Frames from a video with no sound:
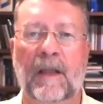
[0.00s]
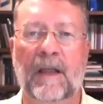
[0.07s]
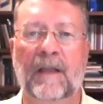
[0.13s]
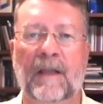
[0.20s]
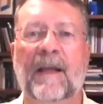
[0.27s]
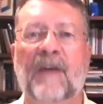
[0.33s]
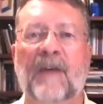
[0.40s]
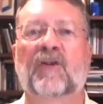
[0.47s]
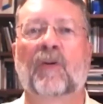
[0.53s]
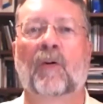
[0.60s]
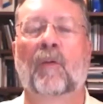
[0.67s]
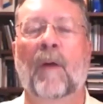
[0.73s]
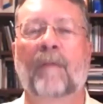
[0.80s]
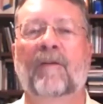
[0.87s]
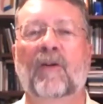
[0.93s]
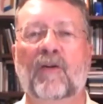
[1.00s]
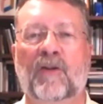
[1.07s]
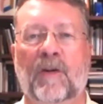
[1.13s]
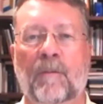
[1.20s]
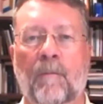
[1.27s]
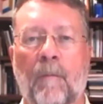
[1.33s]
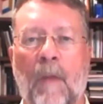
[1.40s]
Industrial
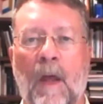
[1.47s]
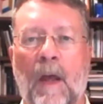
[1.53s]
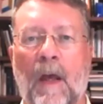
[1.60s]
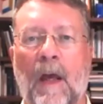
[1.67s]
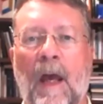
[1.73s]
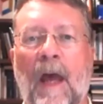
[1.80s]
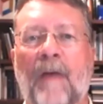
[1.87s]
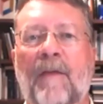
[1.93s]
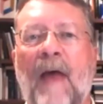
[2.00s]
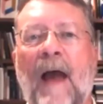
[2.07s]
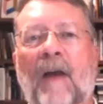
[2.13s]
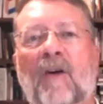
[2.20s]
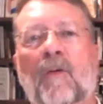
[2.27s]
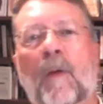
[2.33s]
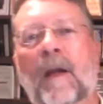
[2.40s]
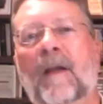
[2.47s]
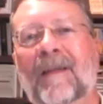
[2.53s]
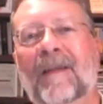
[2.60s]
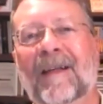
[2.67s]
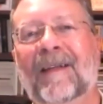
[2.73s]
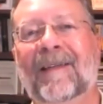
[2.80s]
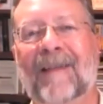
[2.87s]
Revolution. And that created
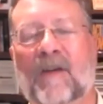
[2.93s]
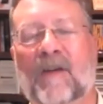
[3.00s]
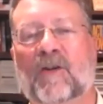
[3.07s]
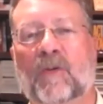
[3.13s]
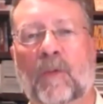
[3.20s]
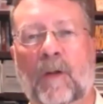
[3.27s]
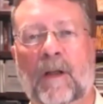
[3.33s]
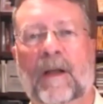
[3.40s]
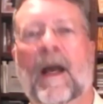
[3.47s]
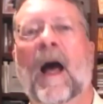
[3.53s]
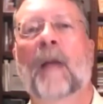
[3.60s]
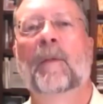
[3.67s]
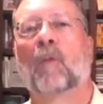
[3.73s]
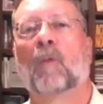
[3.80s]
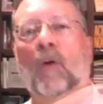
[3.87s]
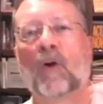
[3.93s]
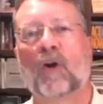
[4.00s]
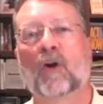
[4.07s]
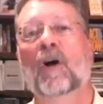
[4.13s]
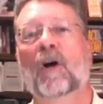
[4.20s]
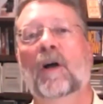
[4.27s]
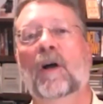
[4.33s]
the industrial economy, where
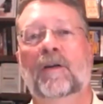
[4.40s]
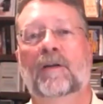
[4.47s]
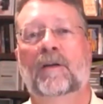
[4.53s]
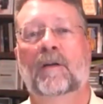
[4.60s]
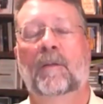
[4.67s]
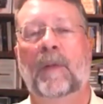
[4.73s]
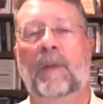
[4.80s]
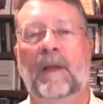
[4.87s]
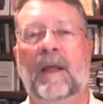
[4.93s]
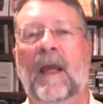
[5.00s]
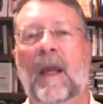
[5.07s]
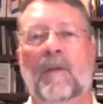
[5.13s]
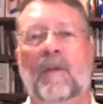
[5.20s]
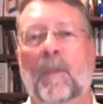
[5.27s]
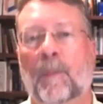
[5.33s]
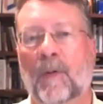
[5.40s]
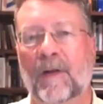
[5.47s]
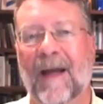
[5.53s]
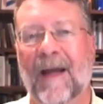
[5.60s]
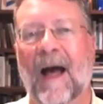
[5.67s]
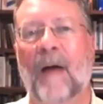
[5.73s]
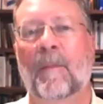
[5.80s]
goods became the
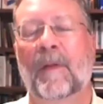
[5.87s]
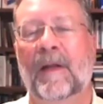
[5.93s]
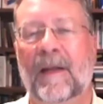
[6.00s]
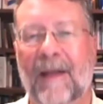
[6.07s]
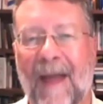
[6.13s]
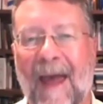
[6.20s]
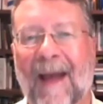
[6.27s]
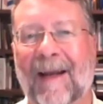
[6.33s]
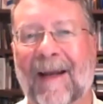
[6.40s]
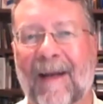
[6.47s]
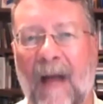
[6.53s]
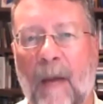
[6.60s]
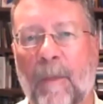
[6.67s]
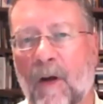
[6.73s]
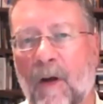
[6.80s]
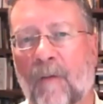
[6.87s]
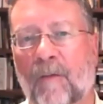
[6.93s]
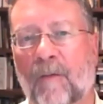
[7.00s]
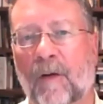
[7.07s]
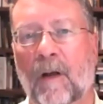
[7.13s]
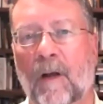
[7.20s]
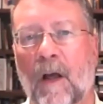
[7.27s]
predominant economic
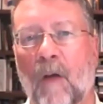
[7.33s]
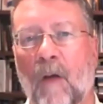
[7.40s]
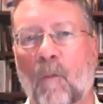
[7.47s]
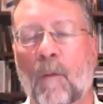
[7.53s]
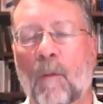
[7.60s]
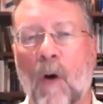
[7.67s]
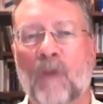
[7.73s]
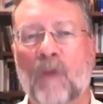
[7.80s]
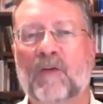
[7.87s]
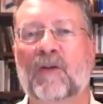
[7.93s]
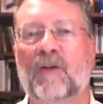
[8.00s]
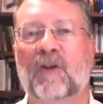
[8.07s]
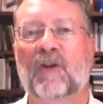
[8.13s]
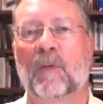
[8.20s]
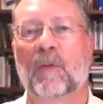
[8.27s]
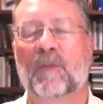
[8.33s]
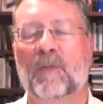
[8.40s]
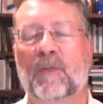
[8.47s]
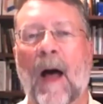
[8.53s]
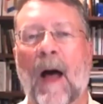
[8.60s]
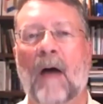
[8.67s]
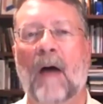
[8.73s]
offering. What most consumers
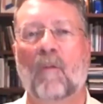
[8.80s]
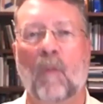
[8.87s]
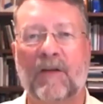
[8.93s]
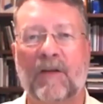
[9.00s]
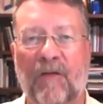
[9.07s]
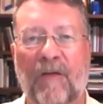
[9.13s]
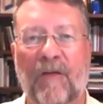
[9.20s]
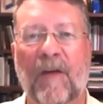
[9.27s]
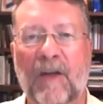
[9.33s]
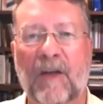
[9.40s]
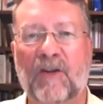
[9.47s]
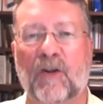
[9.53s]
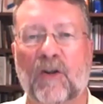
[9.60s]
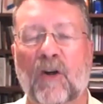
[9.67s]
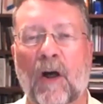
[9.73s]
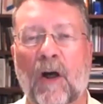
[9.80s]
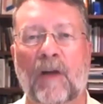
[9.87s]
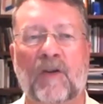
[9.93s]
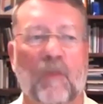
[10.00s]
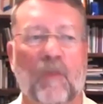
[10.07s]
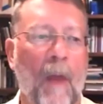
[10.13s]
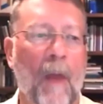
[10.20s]
bought was finished
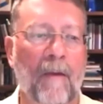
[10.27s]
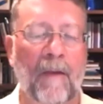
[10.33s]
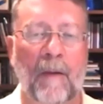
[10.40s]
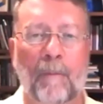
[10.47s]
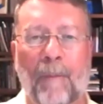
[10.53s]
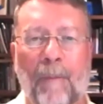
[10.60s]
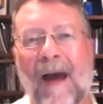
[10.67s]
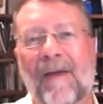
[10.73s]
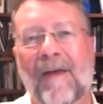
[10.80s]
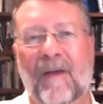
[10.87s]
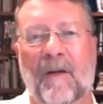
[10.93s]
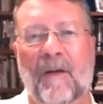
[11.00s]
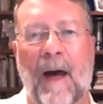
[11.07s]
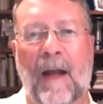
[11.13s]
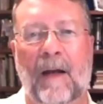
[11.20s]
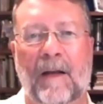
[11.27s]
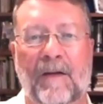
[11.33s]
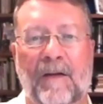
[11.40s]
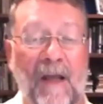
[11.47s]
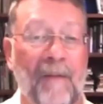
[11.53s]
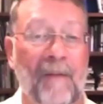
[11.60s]
goods rather than buy the commodities and